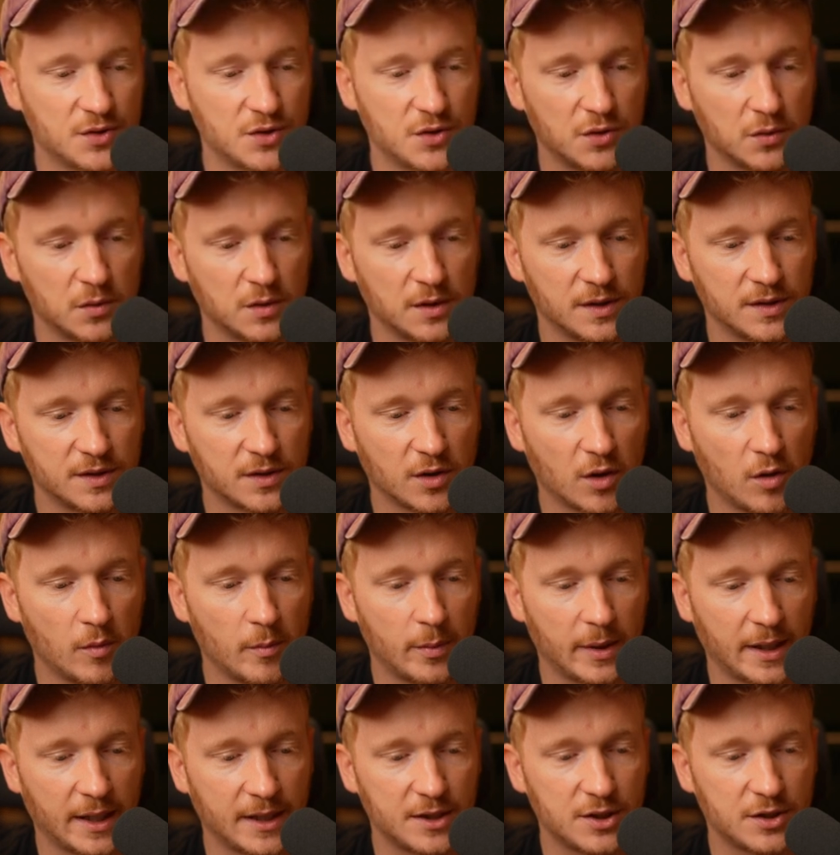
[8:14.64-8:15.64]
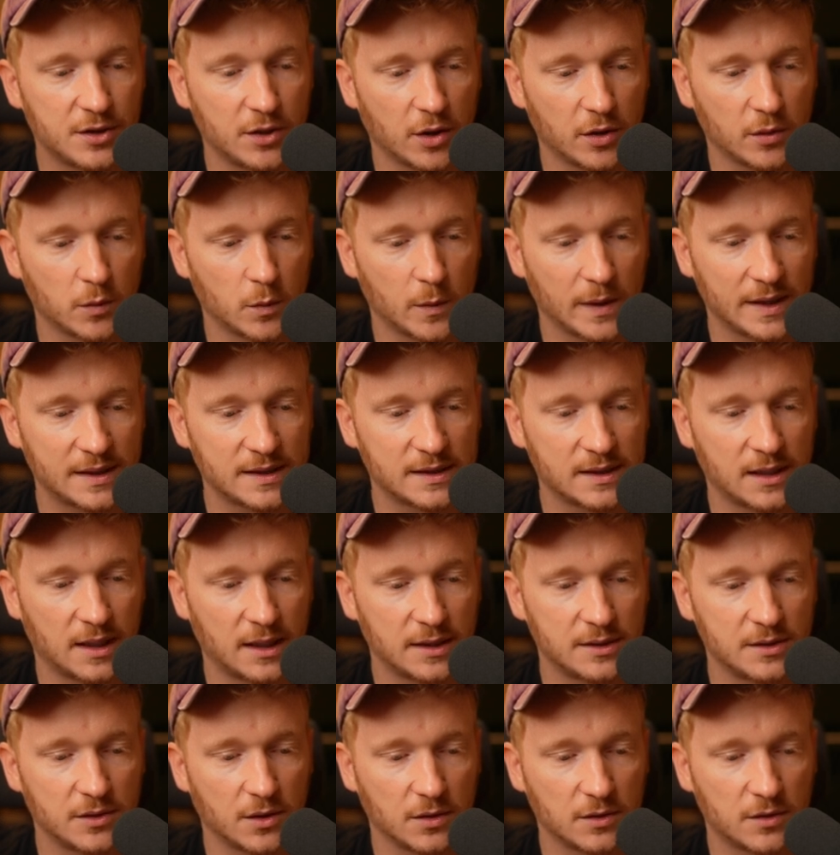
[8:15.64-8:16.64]

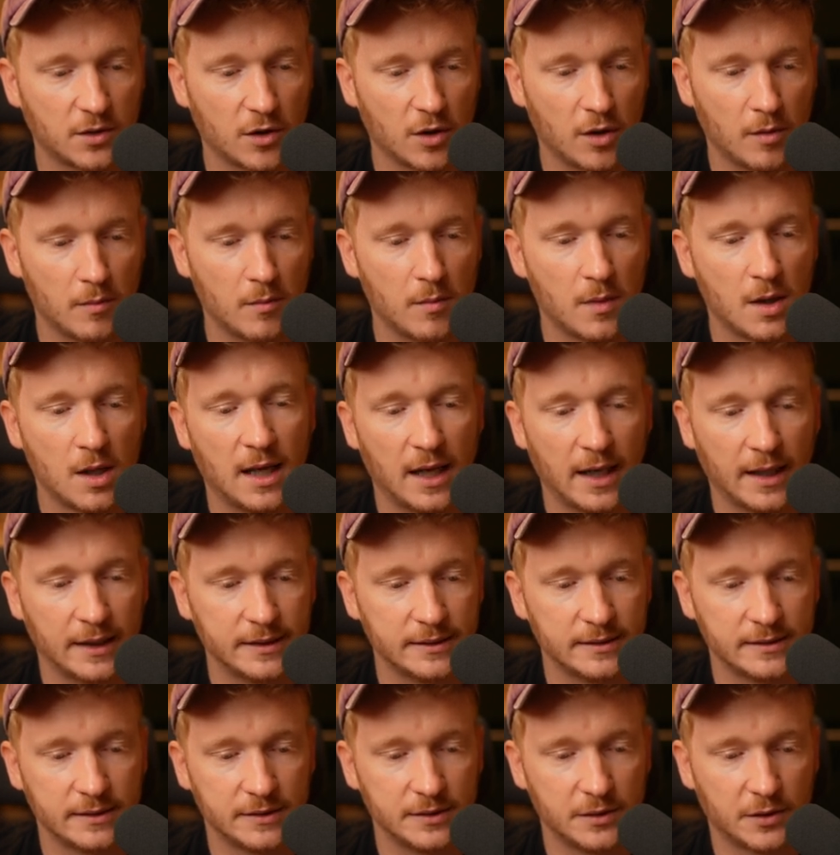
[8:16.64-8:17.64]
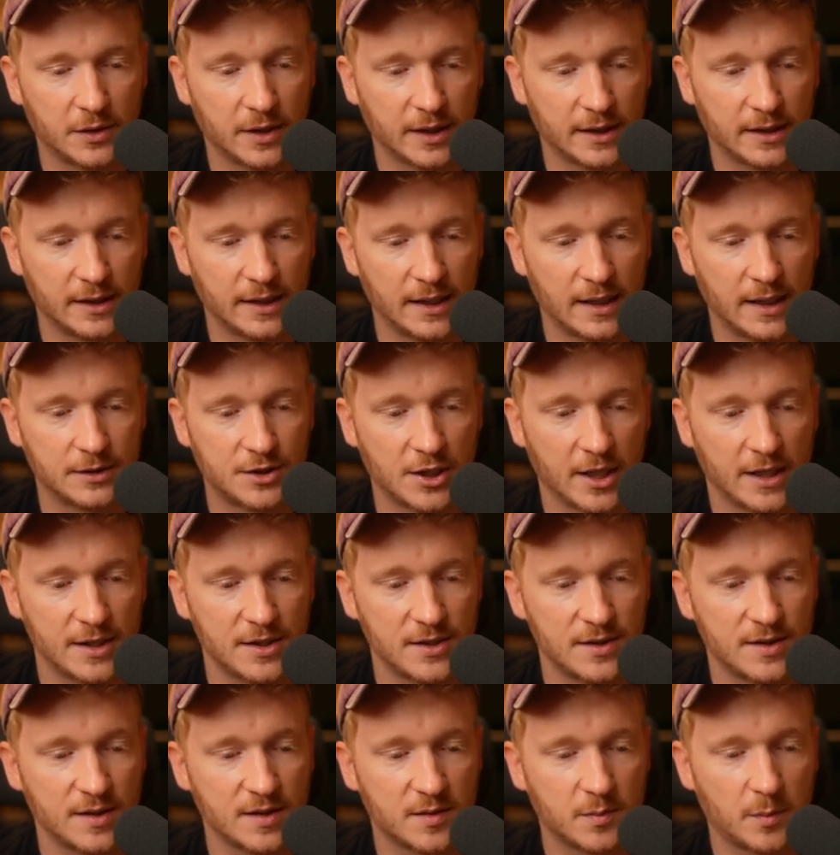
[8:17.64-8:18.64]
juliens.homepage.wixsite.com, and you can
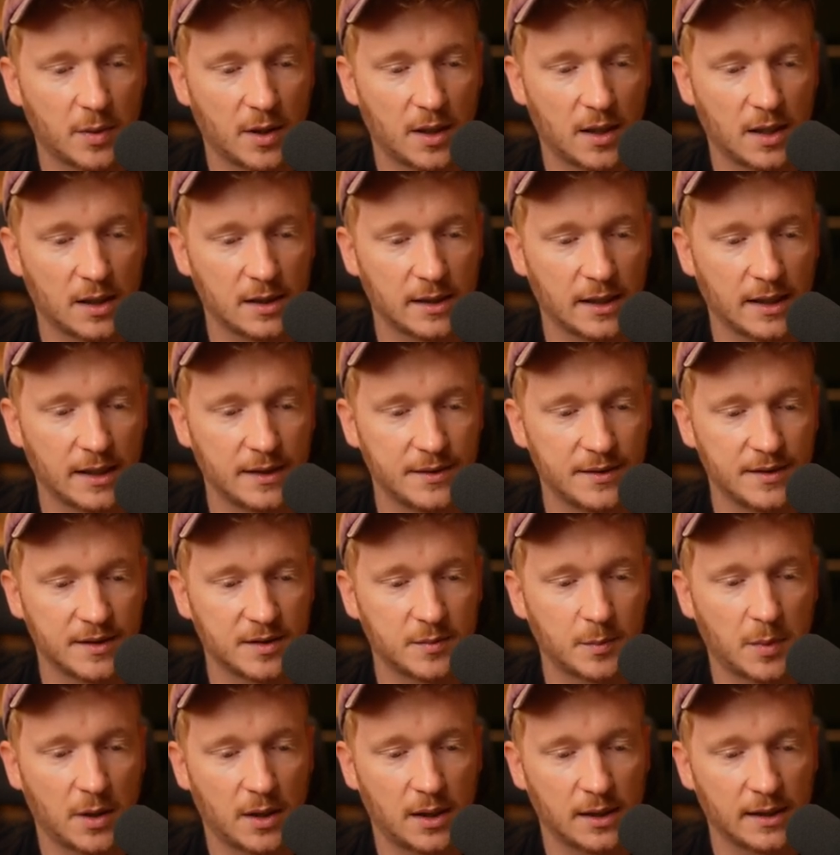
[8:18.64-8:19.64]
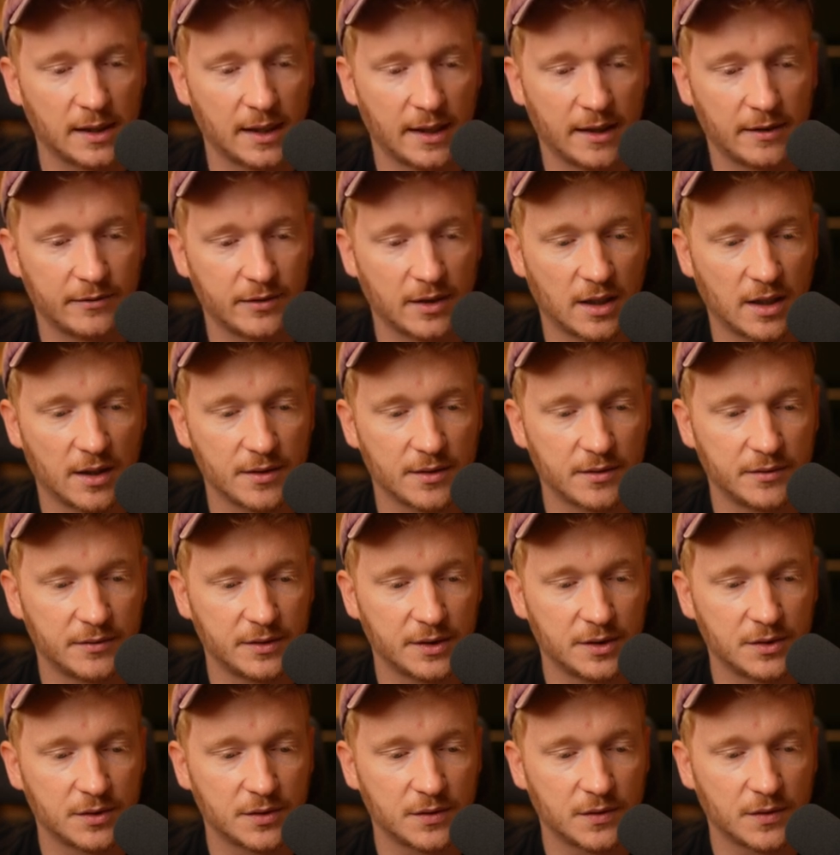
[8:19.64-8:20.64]
change this part and this part. I have other
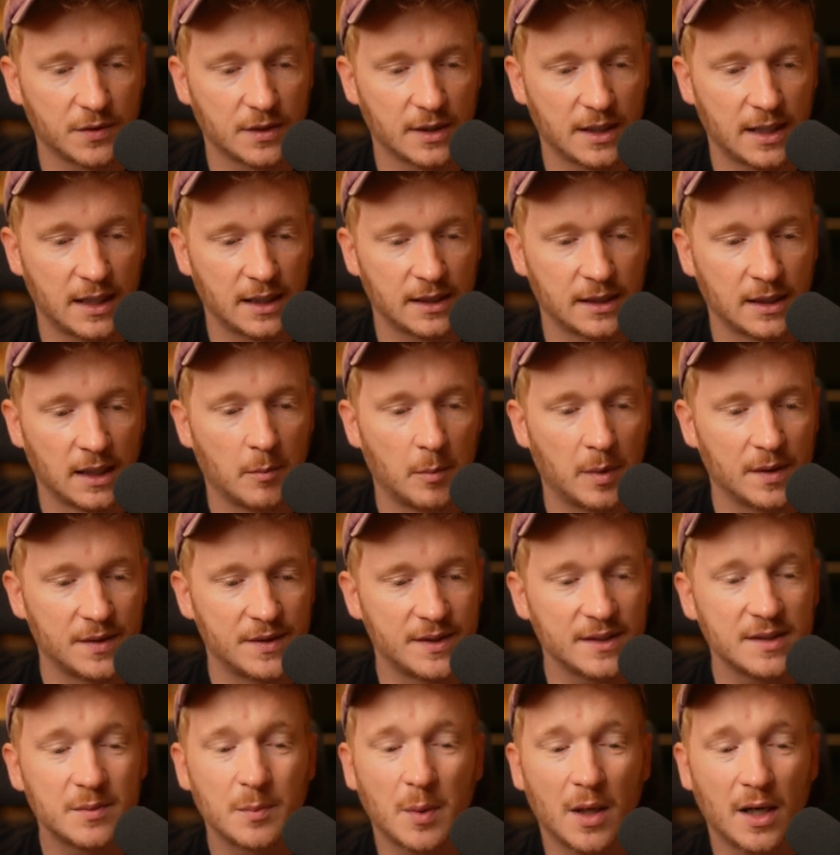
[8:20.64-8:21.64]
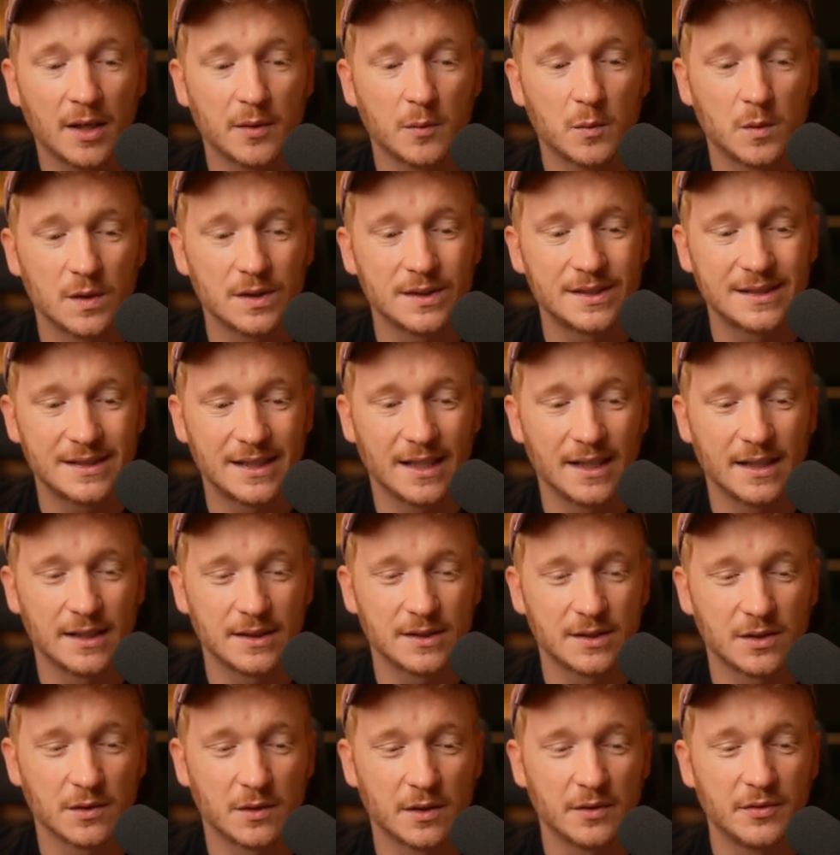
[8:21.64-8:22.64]
videos for that, but this part will stay.
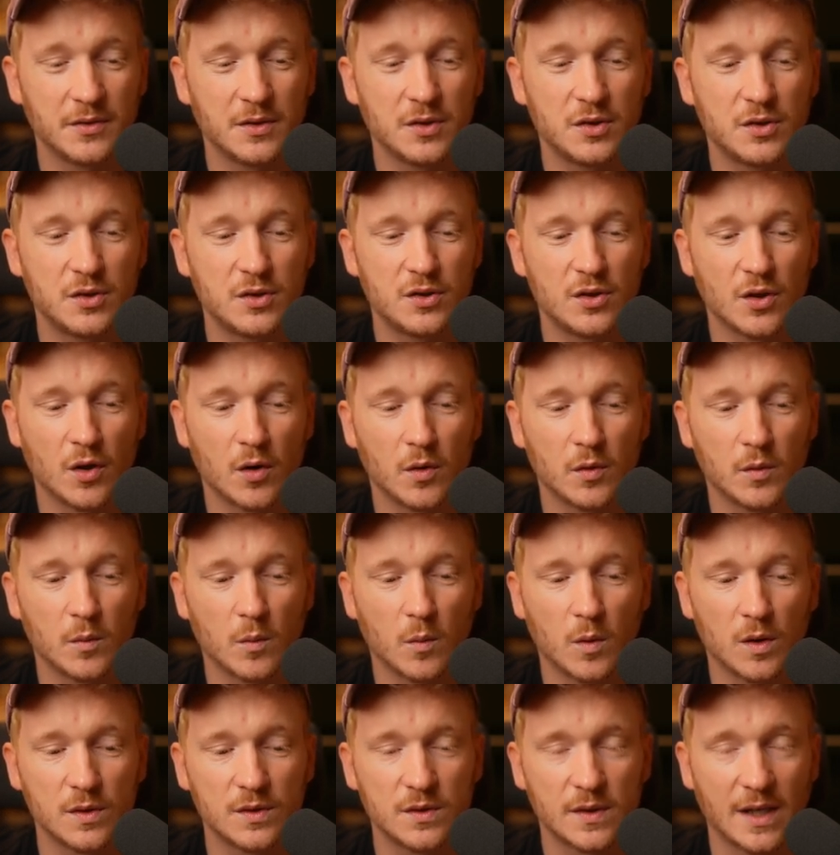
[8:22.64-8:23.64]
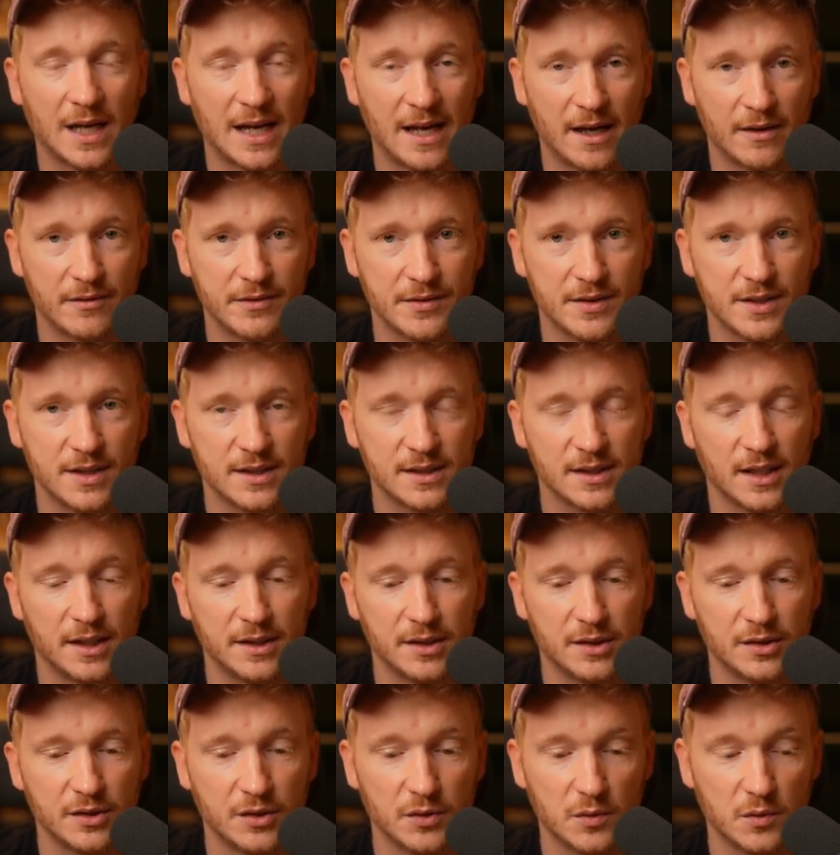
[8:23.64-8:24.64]
So if you don't want to have this
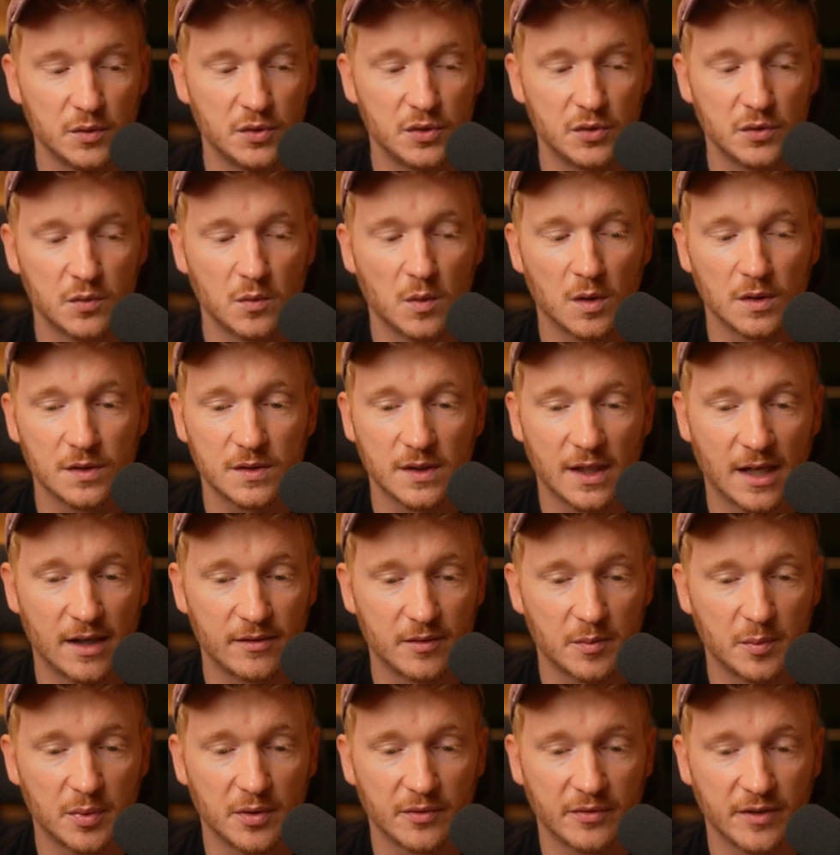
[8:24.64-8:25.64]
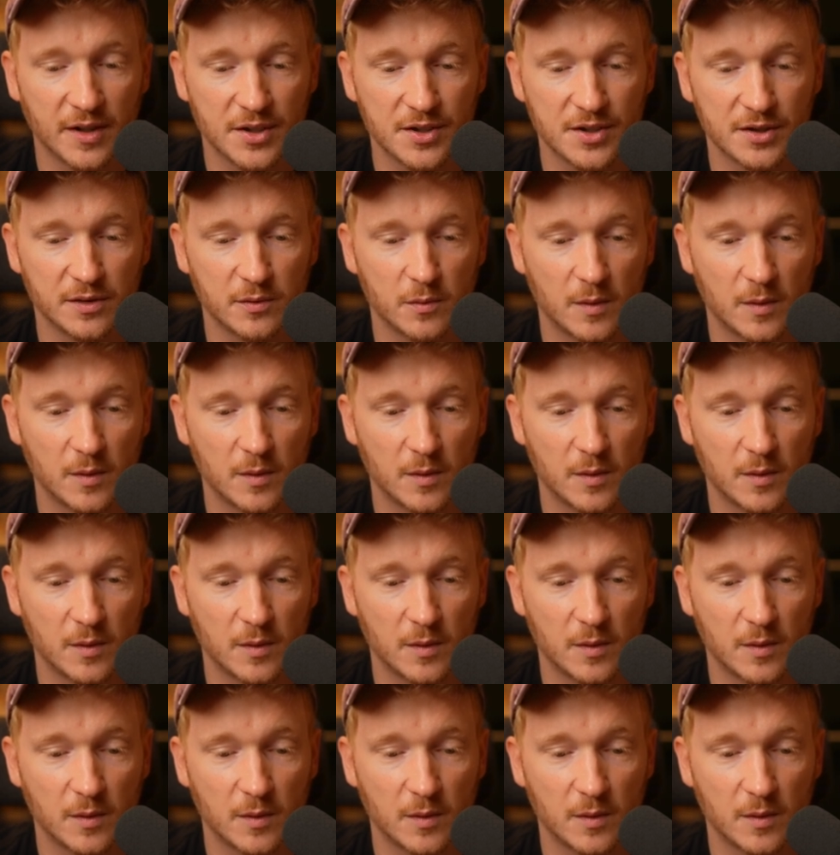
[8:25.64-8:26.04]
and you do want to have a professional